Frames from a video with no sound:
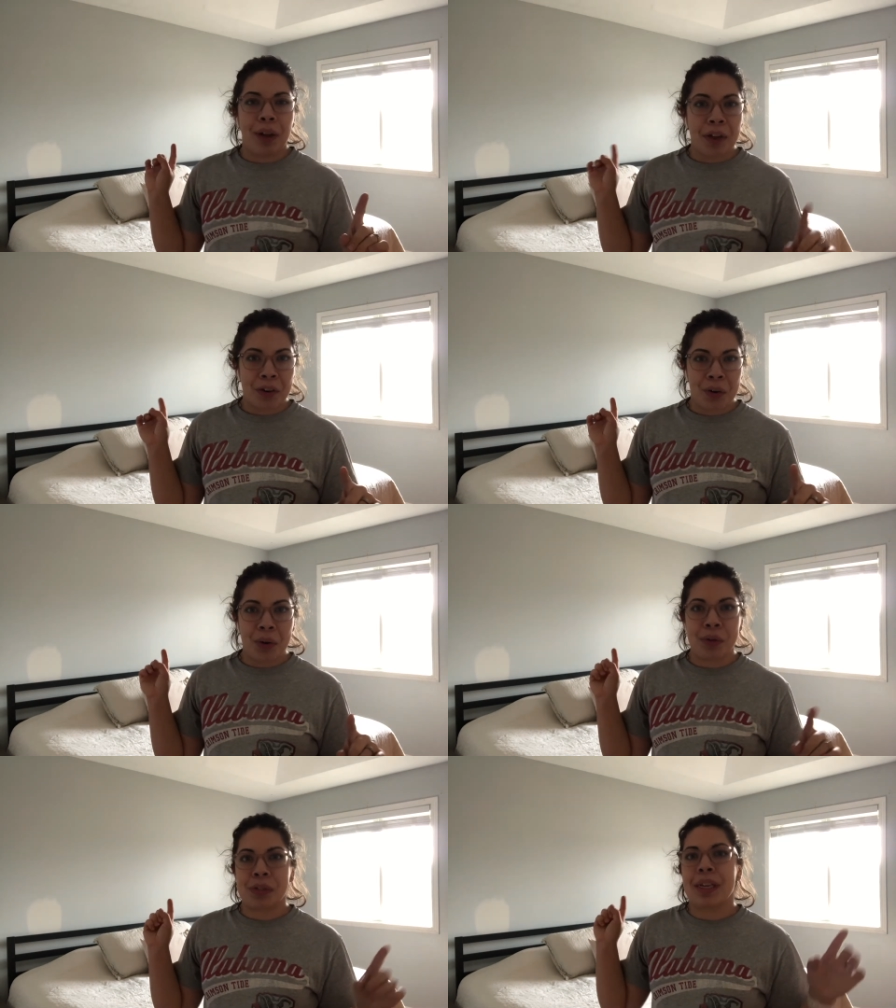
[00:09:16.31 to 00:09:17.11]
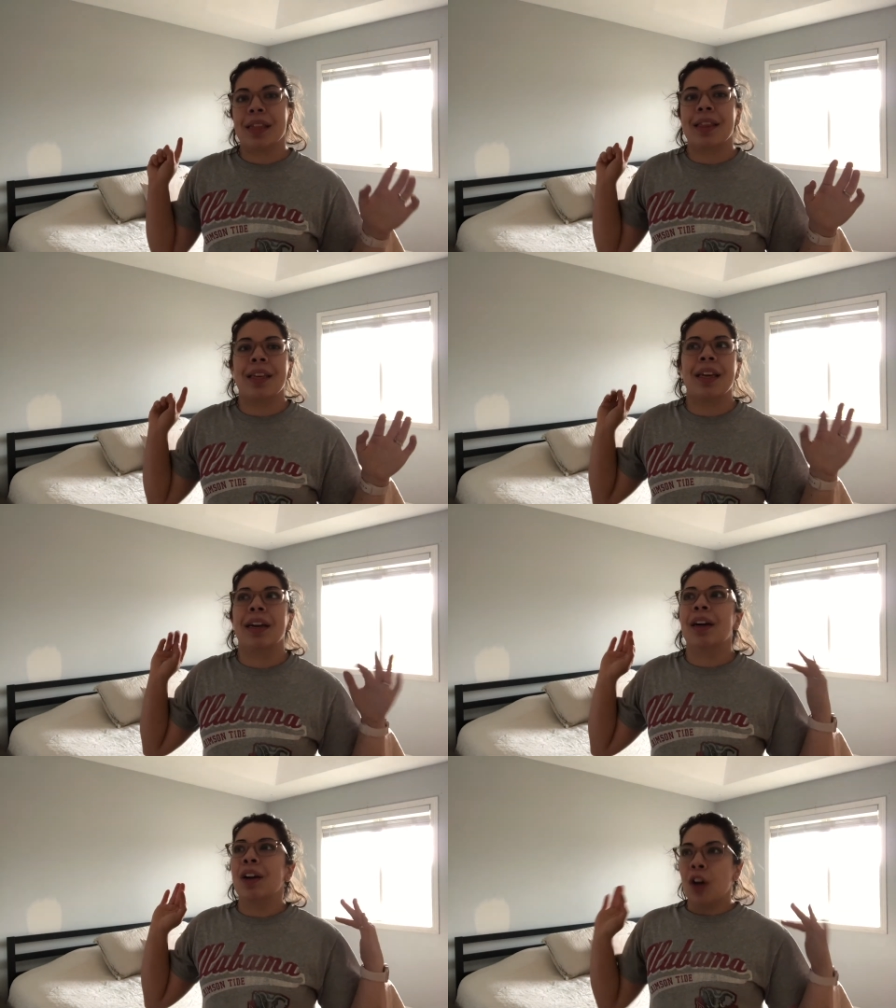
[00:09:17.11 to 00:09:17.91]
other holes in the
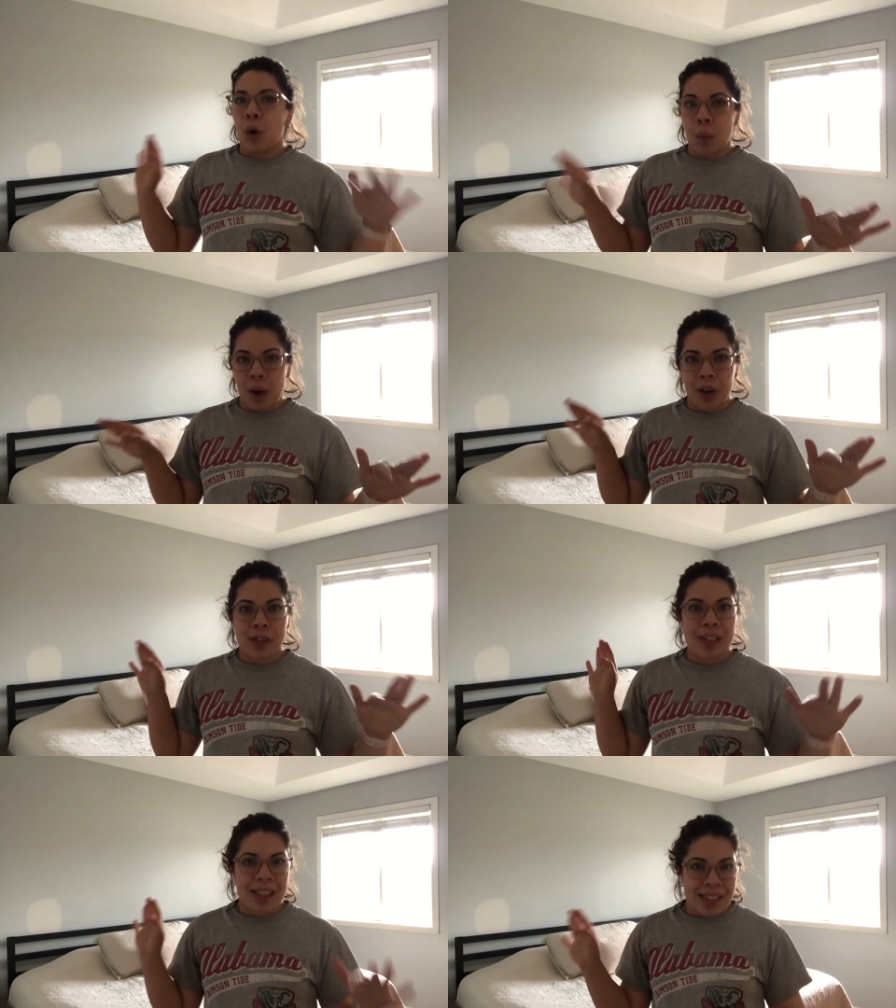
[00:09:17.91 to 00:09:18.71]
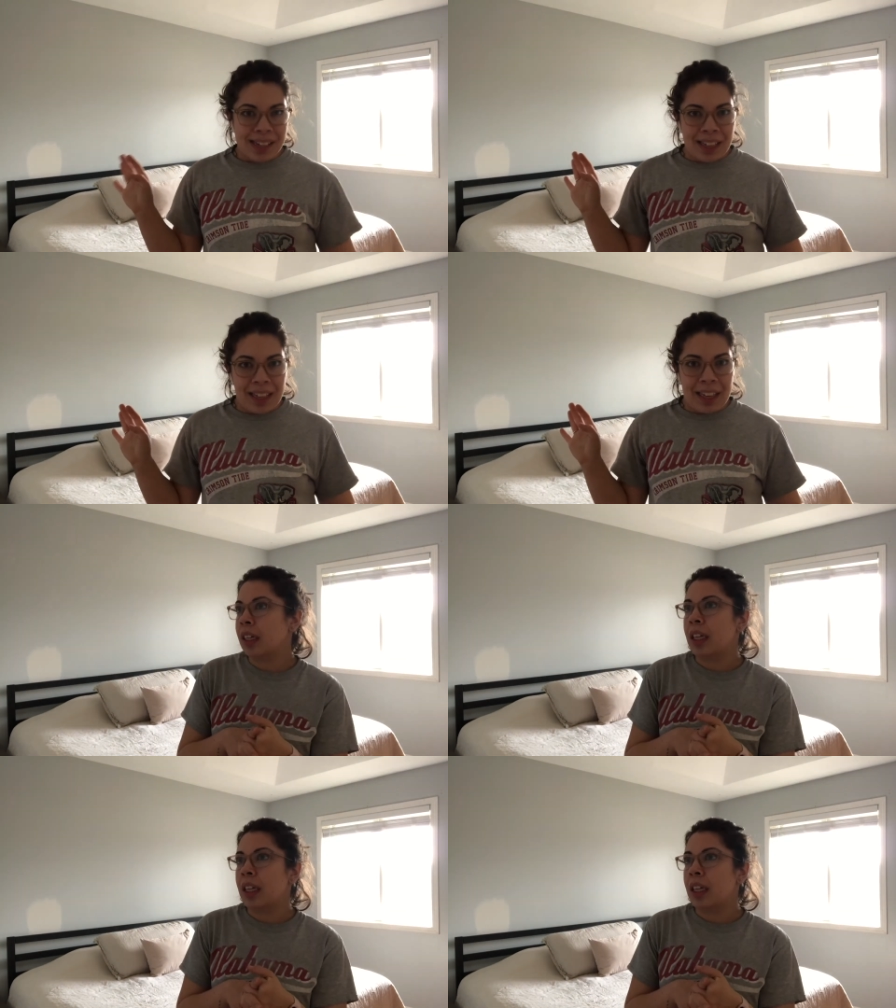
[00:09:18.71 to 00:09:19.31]
walls and the ceiling.